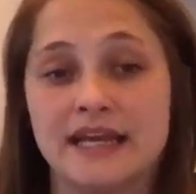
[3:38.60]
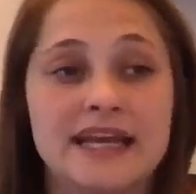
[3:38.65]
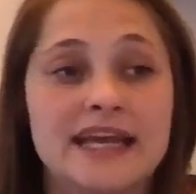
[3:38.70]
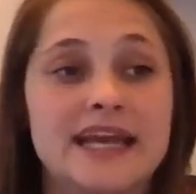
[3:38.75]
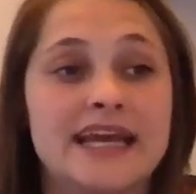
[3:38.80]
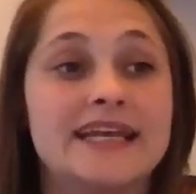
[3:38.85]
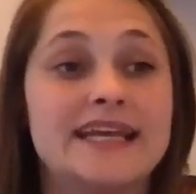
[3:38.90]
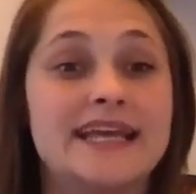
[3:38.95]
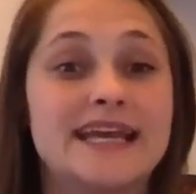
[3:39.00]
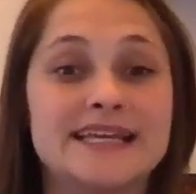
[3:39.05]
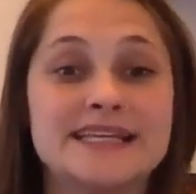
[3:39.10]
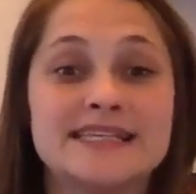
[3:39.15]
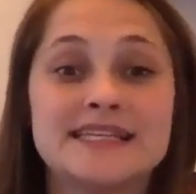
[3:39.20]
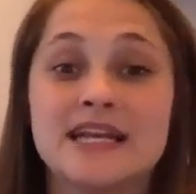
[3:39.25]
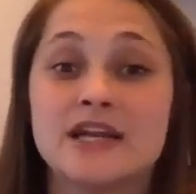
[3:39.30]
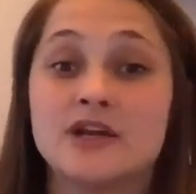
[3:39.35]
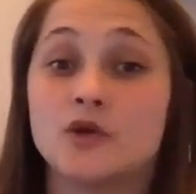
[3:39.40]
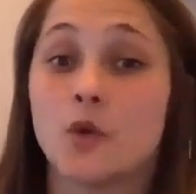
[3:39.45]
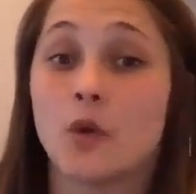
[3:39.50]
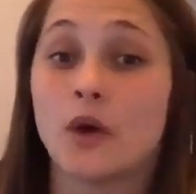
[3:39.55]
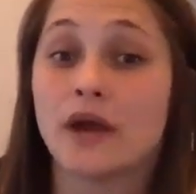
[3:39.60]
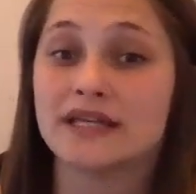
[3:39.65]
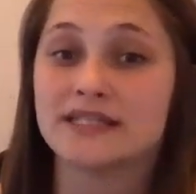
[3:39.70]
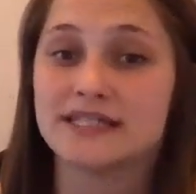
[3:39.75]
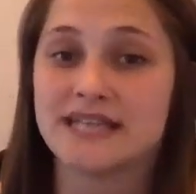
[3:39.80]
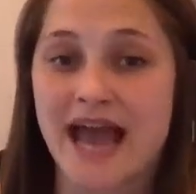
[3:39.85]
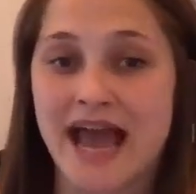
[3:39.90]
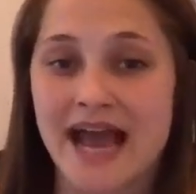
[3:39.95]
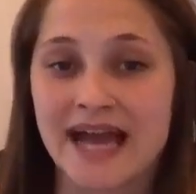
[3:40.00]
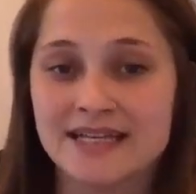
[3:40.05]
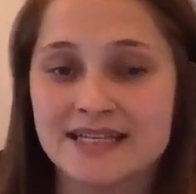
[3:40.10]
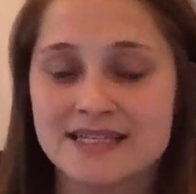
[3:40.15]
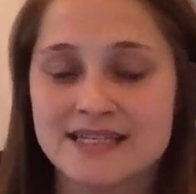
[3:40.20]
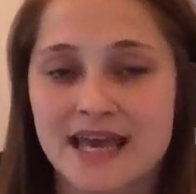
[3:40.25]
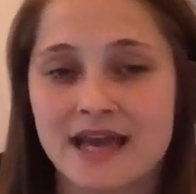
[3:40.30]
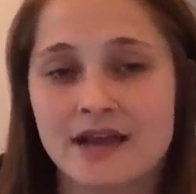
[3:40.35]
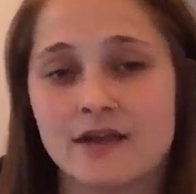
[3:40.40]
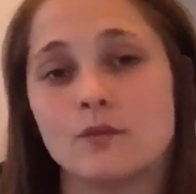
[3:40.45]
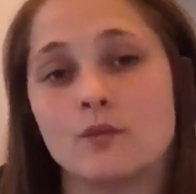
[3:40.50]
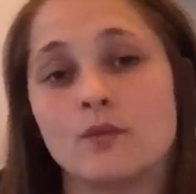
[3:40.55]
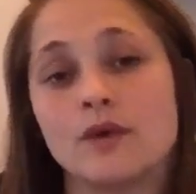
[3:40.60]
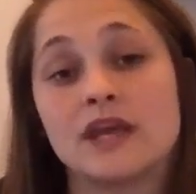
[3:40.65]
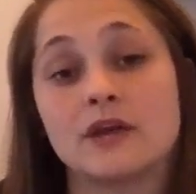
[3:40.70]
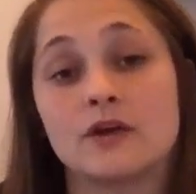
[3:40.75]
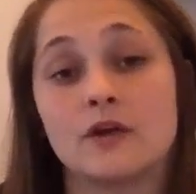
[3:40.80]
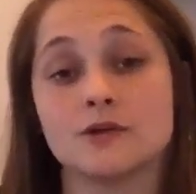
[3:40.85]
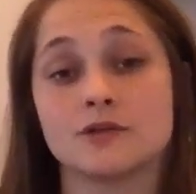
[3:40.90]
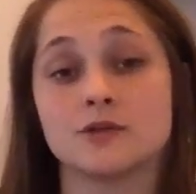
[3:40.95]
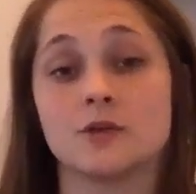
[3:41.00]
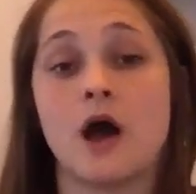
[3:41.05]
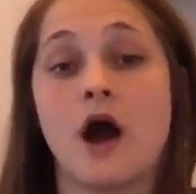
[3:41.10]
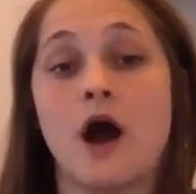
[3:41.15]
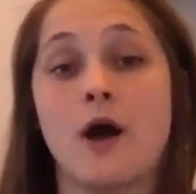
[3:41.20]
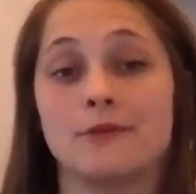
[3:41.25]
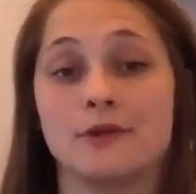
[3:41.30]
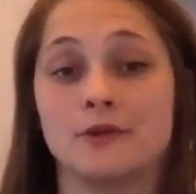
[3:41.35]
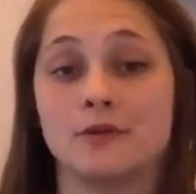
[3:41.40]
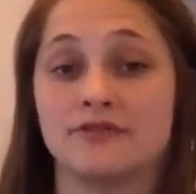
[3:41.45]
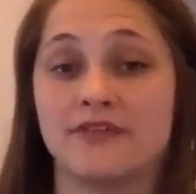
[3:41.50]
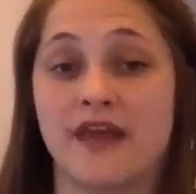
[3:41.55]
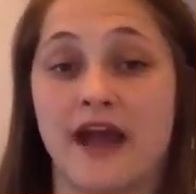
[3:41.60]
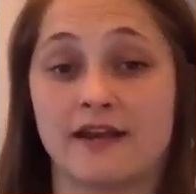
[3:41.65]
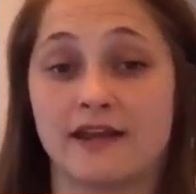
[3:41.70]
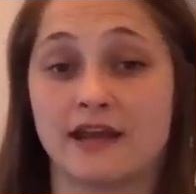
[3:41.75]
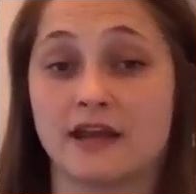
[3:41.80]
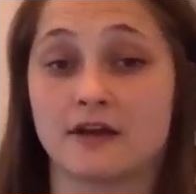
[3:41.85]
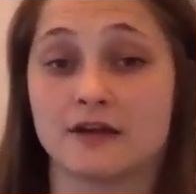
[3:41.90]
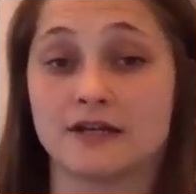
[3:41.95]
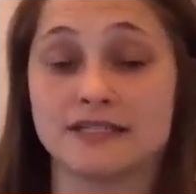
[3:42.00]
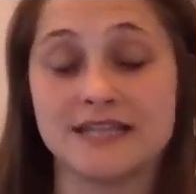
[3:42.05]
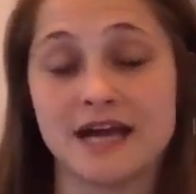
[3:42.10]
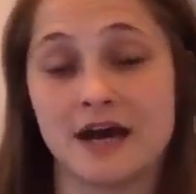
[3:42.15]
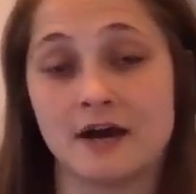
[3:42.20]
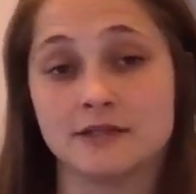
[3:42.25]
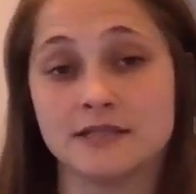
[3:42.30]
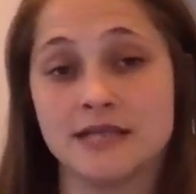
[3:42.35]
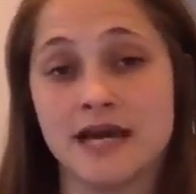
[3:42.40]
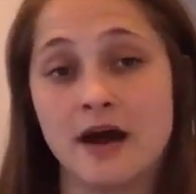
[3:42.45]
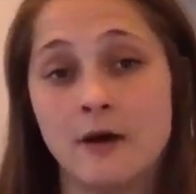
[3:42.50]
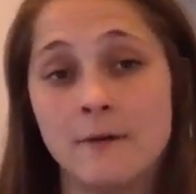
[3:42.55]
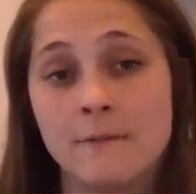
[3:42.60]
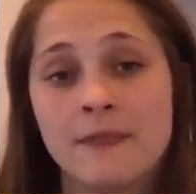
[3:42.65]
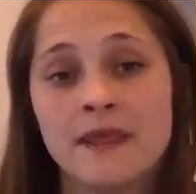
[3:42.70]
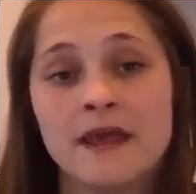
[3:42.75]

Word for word: it is an annoying task, and we can also help you with that here at Tell Tell.